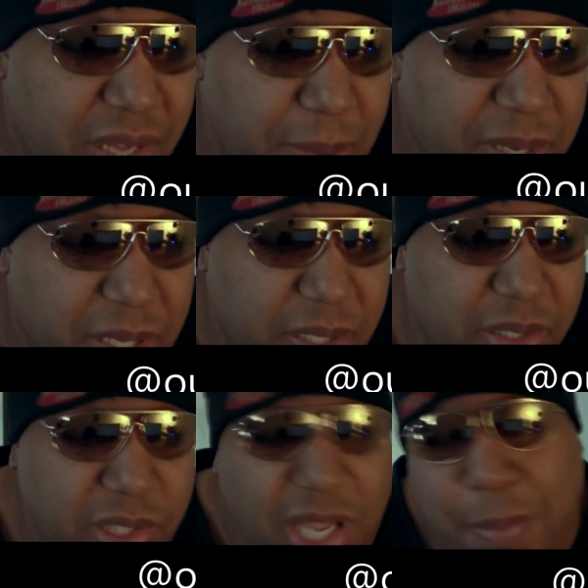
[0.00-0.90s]
I mean,
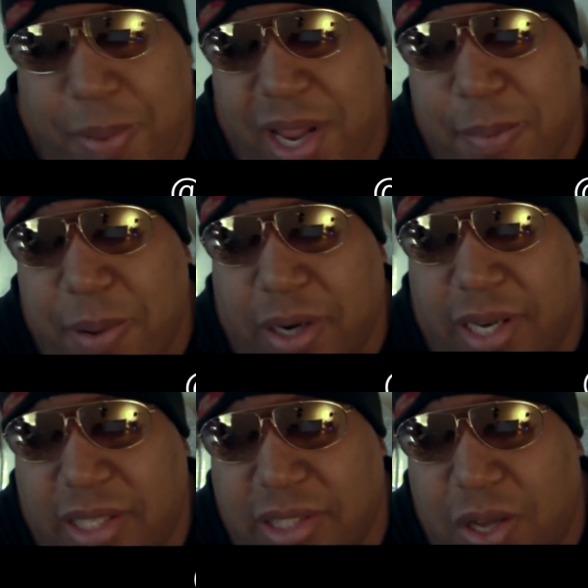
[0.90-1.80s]
yeah, Planned Parenthood
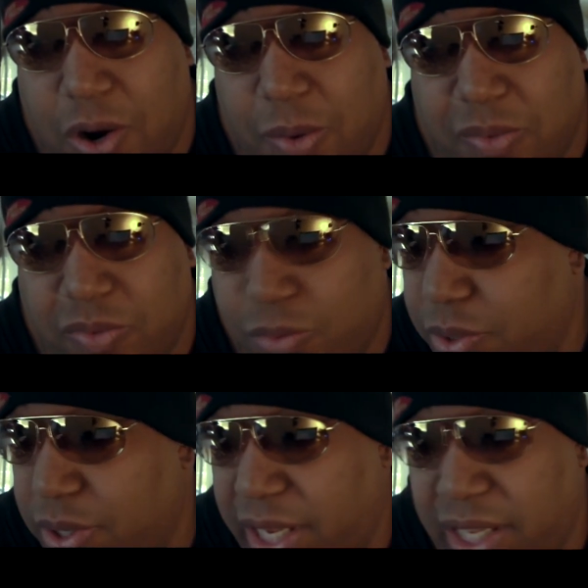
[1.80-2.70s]
has an arm over
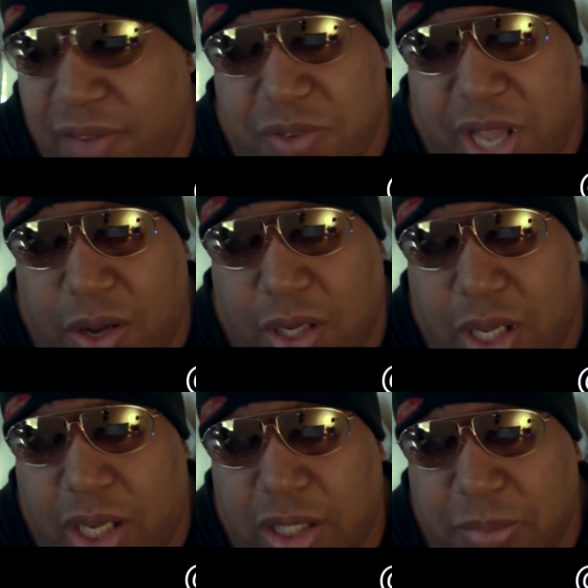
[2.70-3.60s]
where they give you out
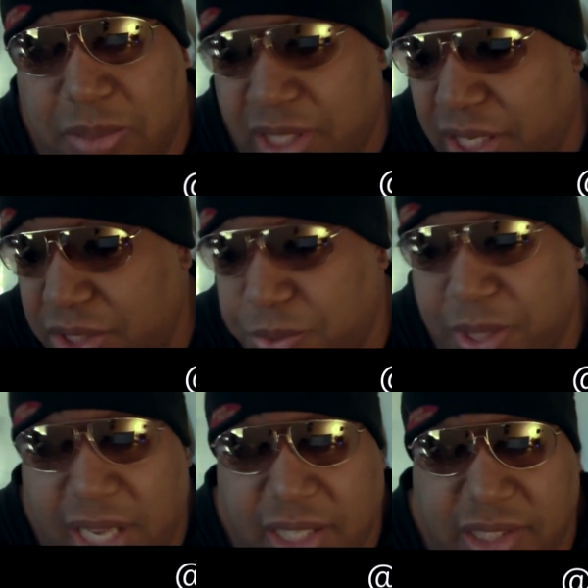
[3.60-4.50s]
condoms and they
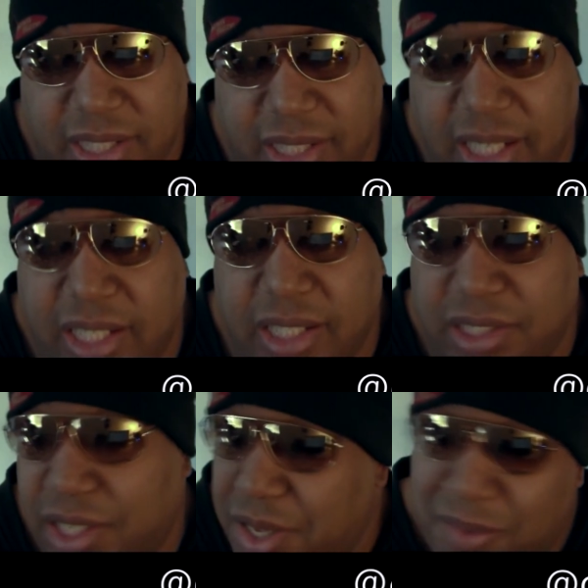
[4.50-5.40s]
treat S T Ds,
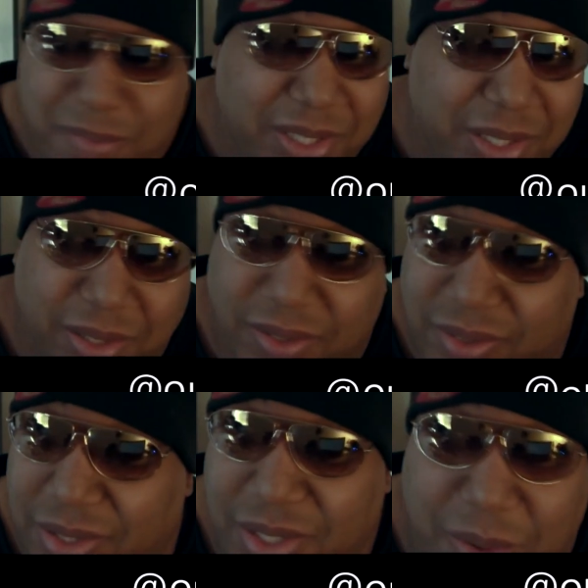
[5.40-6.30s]
but they're,
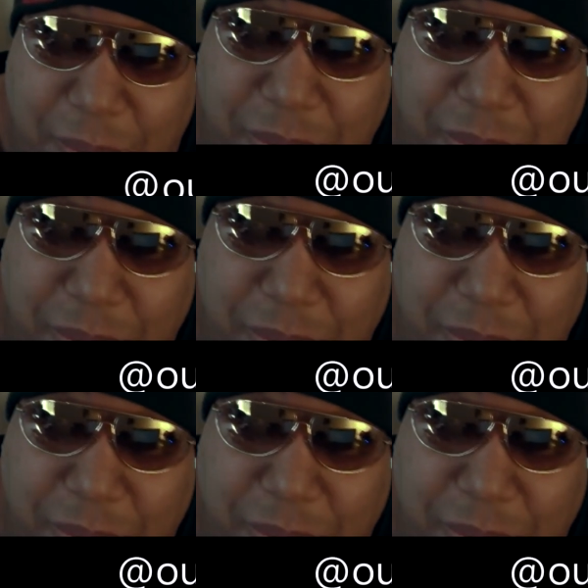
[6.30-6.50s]
you know what